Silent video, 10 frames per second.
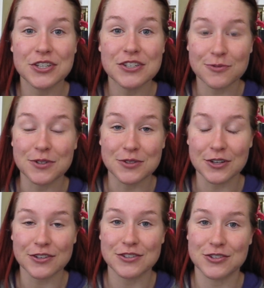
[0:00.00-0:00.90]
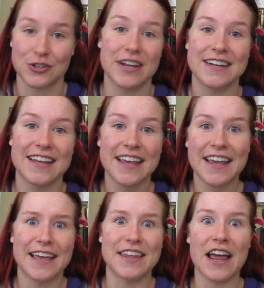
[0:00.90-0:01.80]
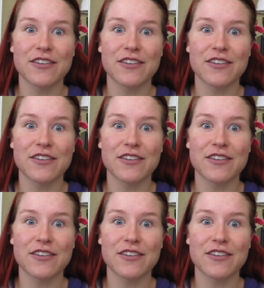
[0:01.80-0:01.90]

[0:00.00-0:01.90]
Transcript: She's the one who started this trend, and